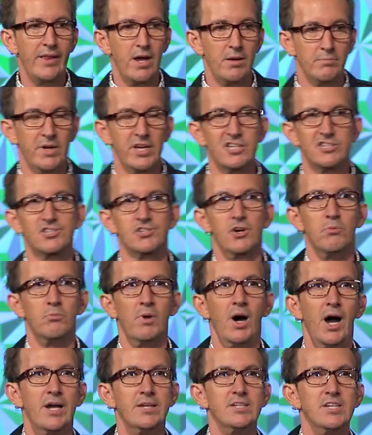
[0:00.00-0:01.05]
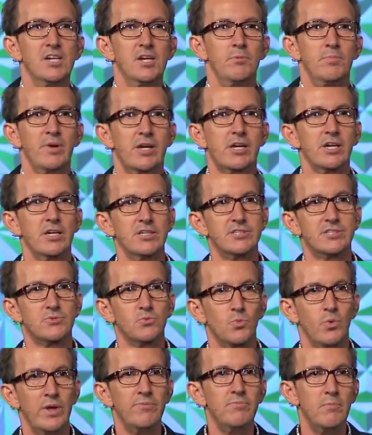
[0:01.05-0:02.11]
that means so much? Because
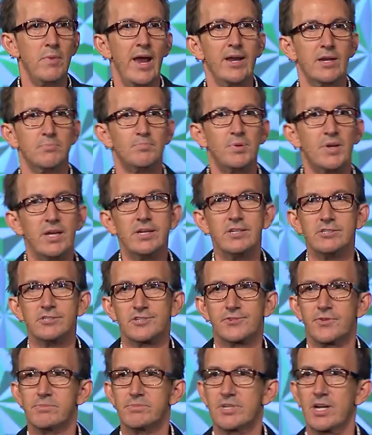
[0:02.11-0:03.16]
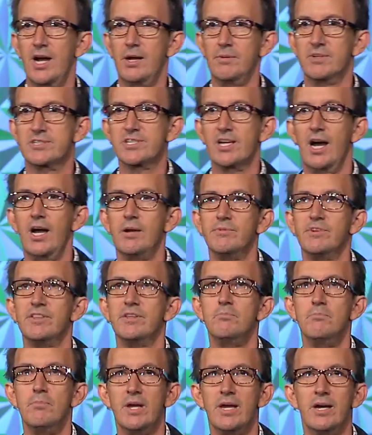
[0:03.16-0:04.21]
we've made appeals from time to time to
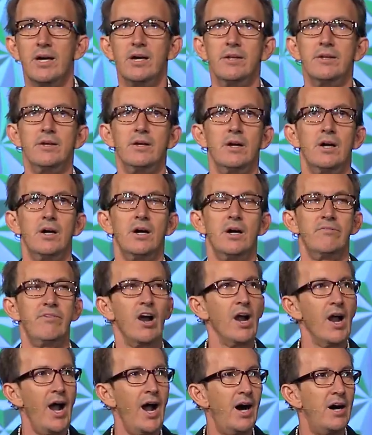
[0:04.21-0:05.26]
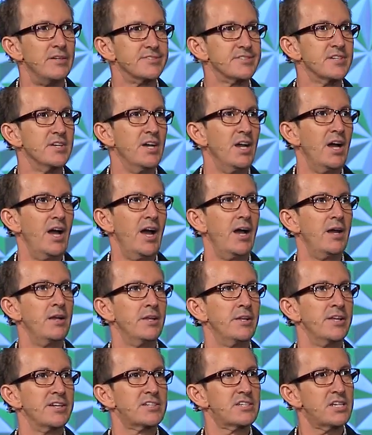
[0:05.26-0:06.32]
the men of our house.
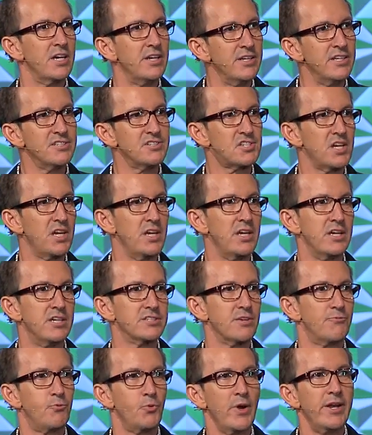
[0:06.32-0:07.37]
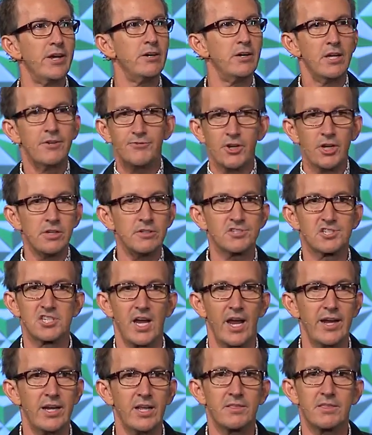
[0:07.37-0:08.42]
And the tendency is if, we don't, if you don't
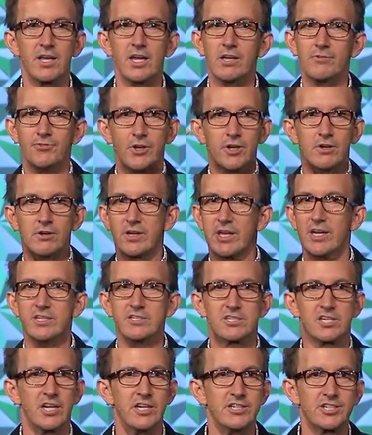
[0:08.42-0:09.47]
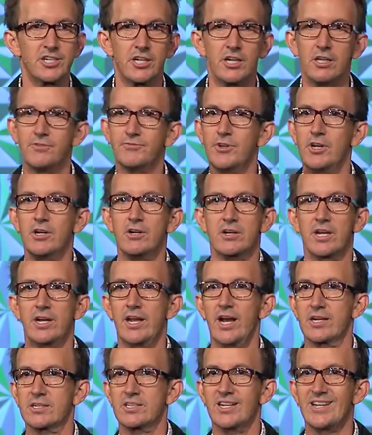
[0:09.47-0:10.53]
say anything, if you don't get intentional, if you don't
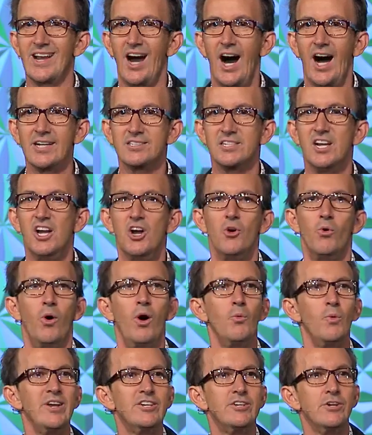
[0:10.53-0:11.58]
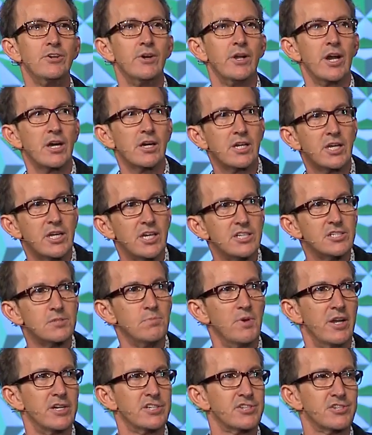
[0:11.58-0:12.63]
connect the dots, what we do in our kids'
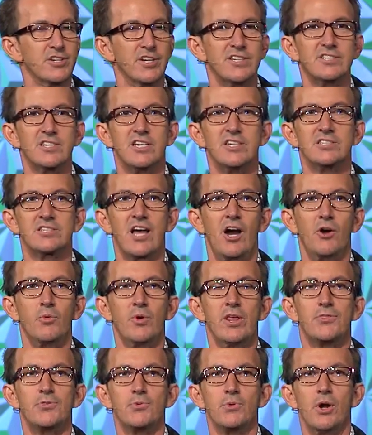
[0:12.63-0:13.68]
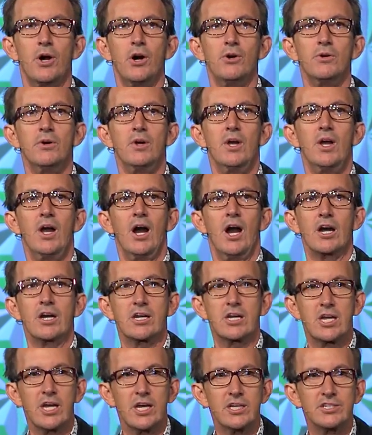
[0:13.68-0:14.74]
ministries is that we throw our
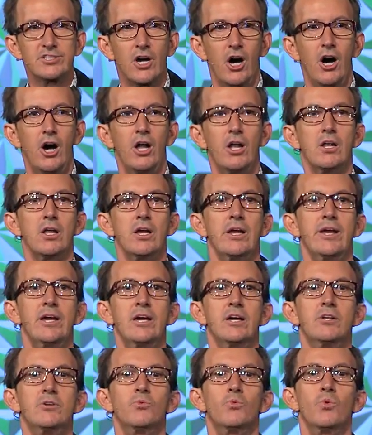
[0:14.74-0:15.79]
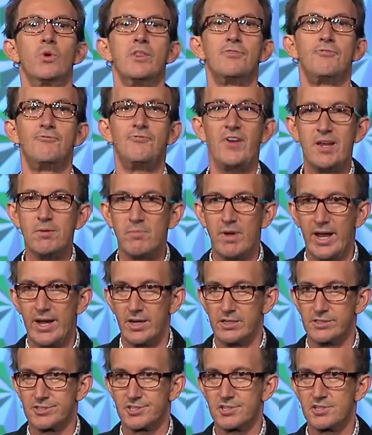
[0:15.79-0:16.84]
kids all in with
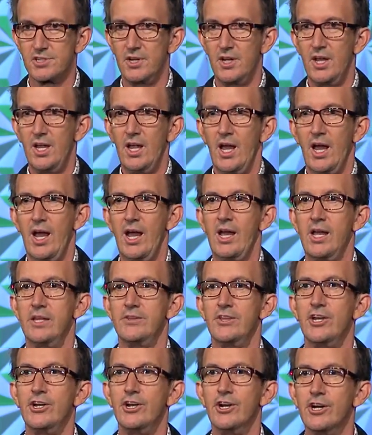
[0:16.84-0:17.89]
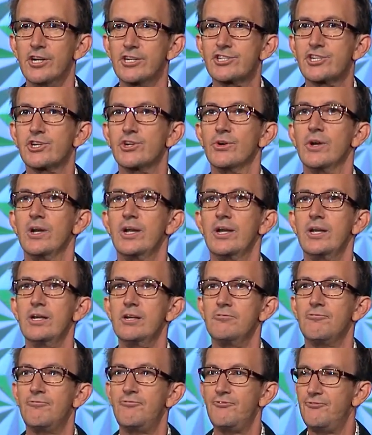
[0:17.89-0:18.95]
females. And the
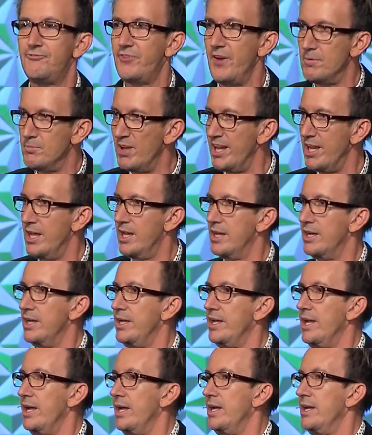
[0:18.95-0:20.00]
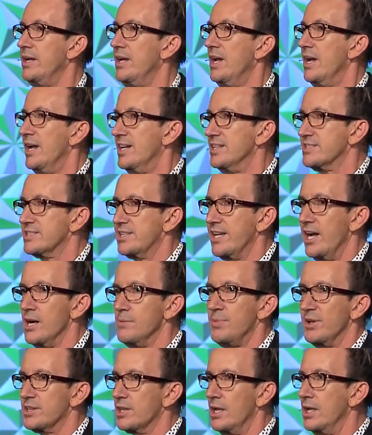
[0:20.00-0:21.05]
nurturing Femininity is there.
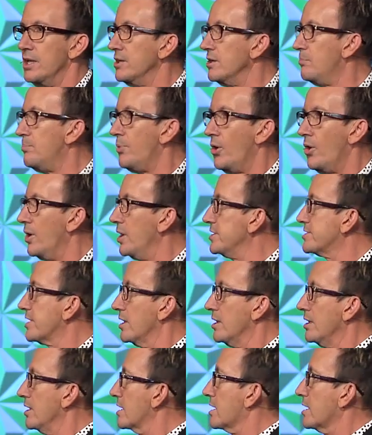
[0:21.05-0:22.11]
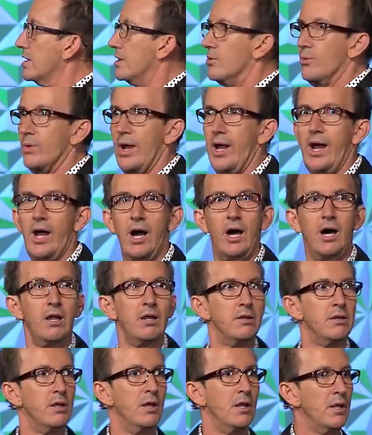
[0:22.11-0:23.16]
But the little boys are looking
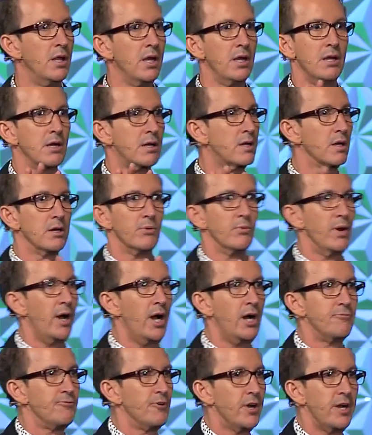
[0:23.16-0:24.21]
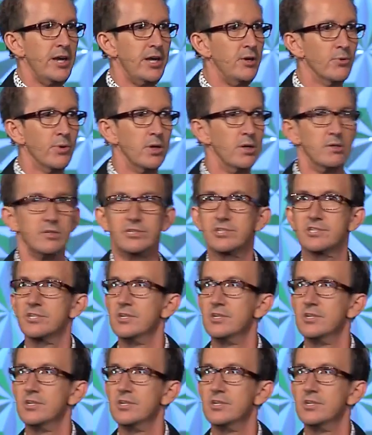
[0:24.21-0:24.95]
around. They're looking around for heroes.